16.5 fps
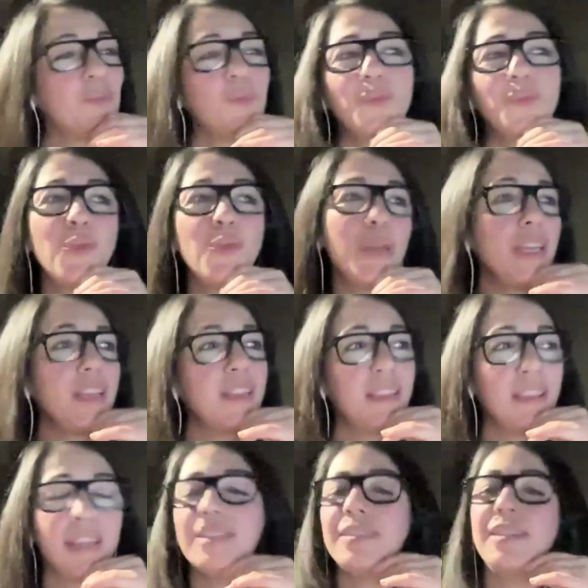weird
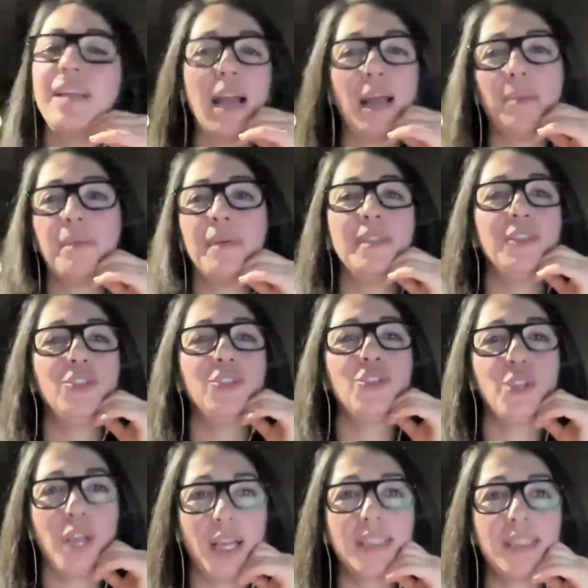things happen
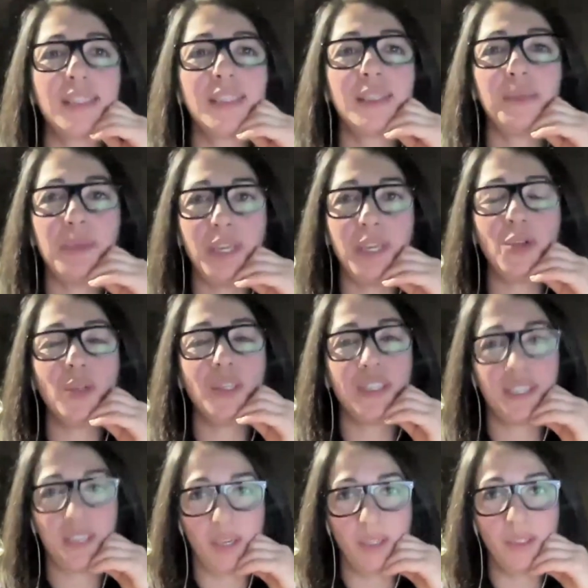just to be
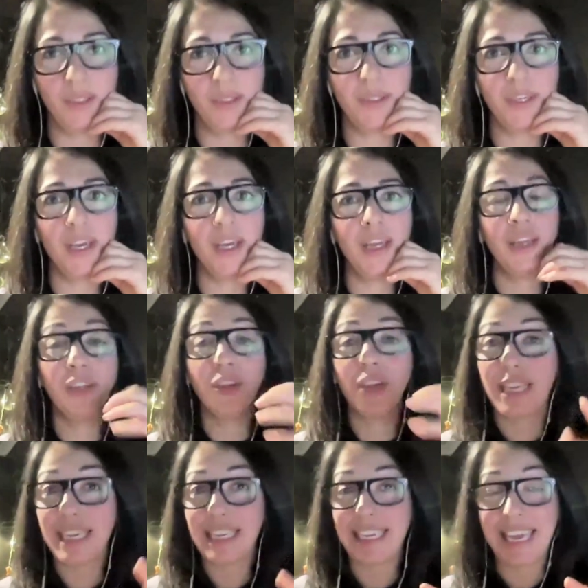yourself.
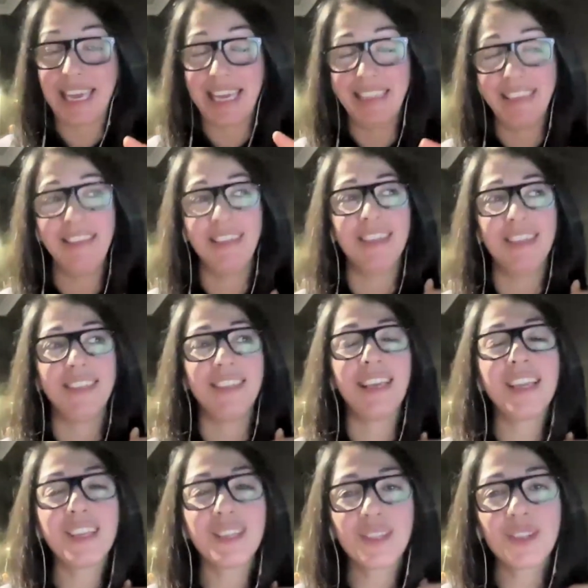Like, again,
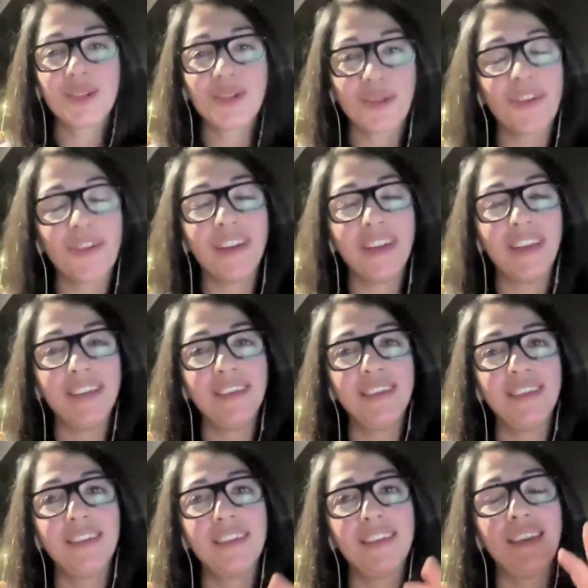tell a story
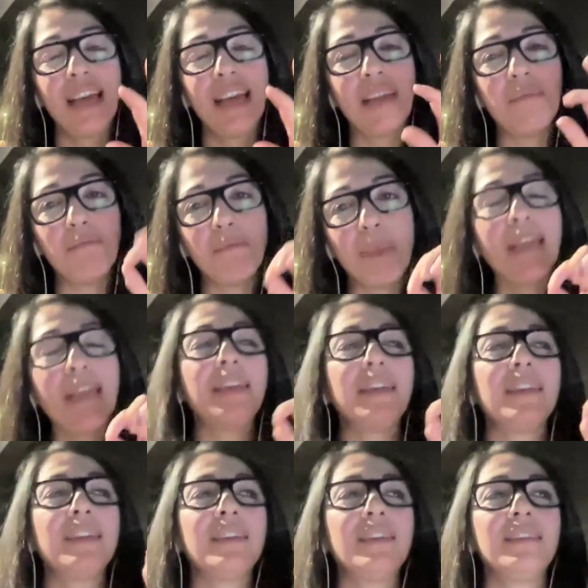and make
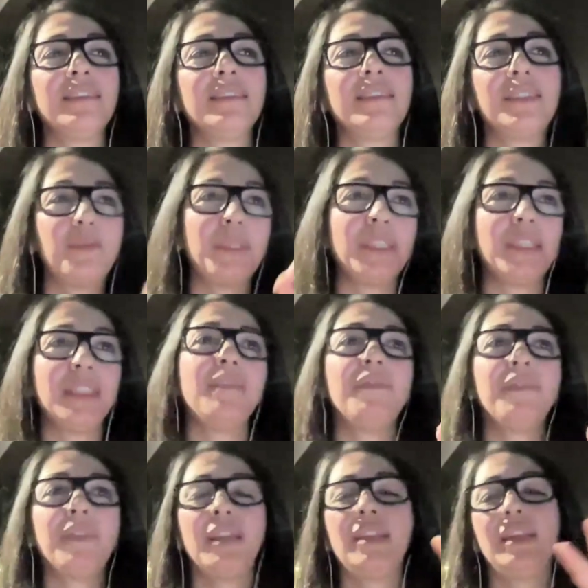it
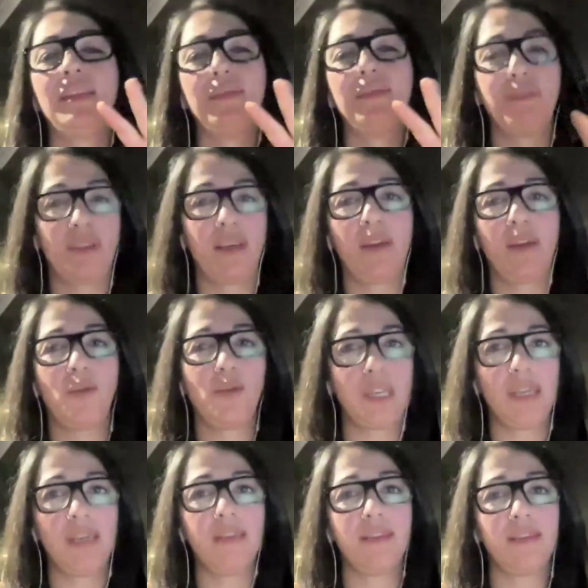specifically for that
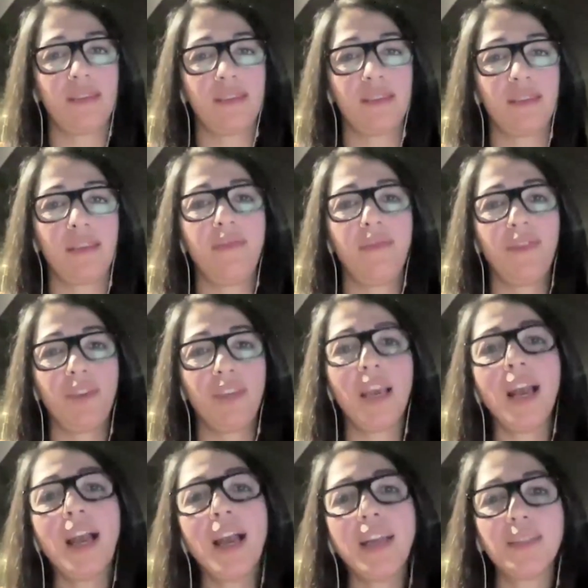audience. If you
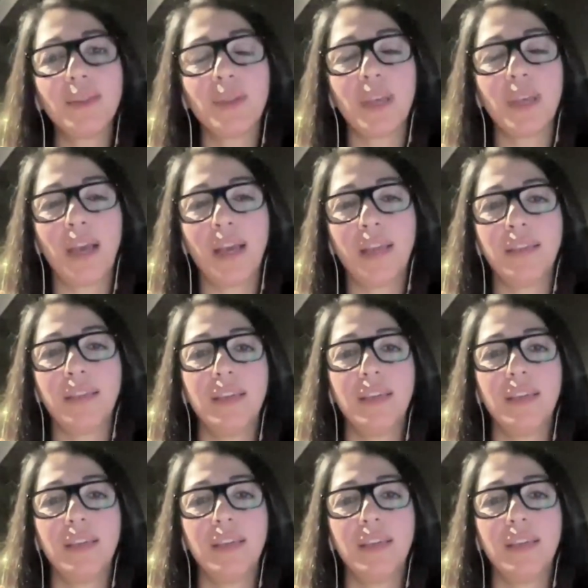can do that,